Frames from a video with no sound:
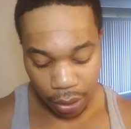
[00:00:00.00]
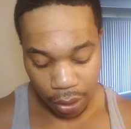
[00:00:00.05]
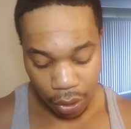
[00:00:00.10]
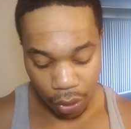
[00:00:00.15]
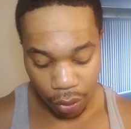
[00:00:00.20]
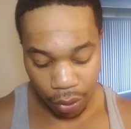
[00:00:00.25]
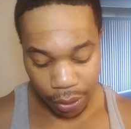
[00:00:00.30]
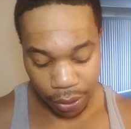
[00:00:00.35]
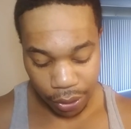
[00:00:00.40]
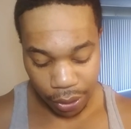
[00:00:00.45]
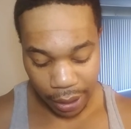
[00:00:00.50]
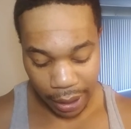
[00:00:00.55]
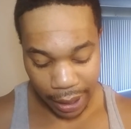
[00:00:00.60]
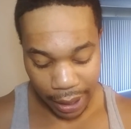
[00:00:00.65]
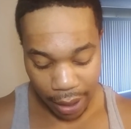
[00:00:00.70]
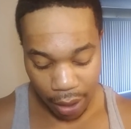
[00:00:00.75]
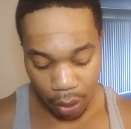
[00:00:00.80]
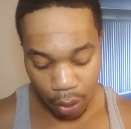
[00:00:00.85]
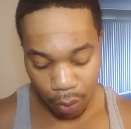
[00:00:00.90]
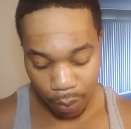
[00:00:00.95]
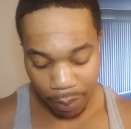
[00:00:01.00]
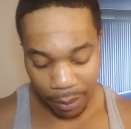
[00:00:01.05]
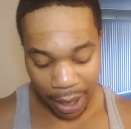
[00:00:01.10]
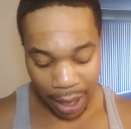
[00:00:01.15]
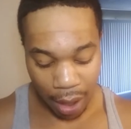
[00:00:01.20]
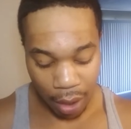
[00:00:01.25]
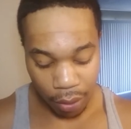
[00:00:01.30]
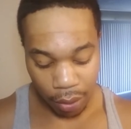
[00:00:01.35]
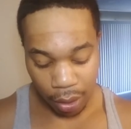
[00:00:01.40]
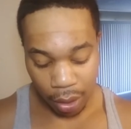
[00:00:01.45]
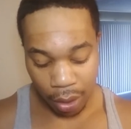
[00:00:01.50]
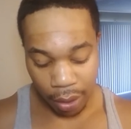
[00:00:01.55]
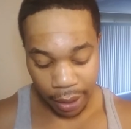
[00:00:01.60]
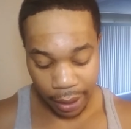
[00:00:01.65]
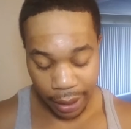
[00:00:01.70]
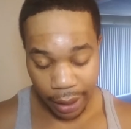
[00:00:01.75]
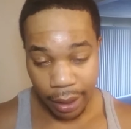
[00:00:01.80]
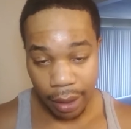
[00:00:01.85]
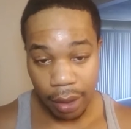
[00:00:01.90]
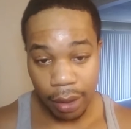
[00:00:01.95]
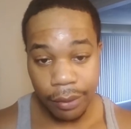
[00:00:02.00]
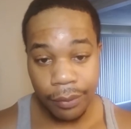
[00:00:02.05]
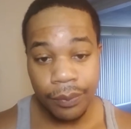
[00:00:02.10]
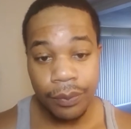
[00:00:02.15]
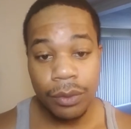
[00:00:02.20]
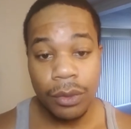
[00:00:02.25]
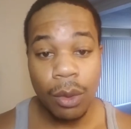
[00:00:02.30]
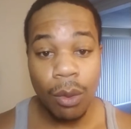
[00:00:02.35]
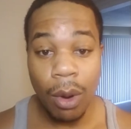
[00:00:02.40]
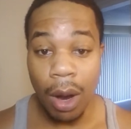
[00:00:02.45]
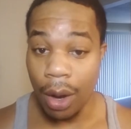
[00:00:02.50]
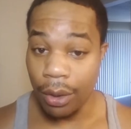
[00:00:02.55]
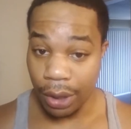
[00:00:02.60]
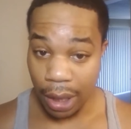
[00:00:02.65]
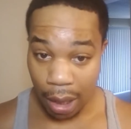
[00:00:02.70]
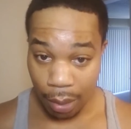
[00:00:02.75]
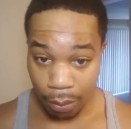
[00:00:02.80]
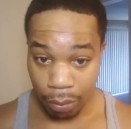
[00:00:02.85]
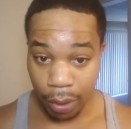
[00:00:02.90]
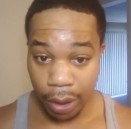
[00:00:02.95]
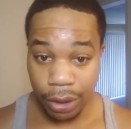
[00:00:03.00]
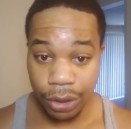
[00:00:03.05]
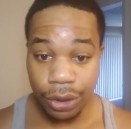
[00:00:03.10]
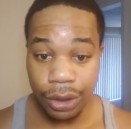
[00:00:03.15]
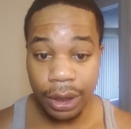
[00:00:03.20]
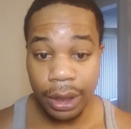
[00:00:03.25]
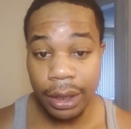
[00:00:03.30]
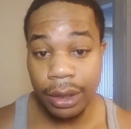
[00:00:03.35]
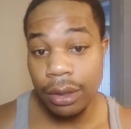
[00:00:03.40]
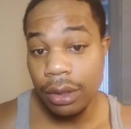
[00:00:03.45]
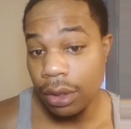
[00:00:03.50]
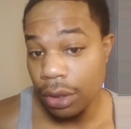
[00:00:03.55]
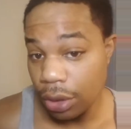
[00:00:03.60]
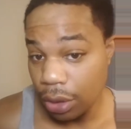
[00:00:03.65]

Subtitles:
going to help out our hair while not brushing it.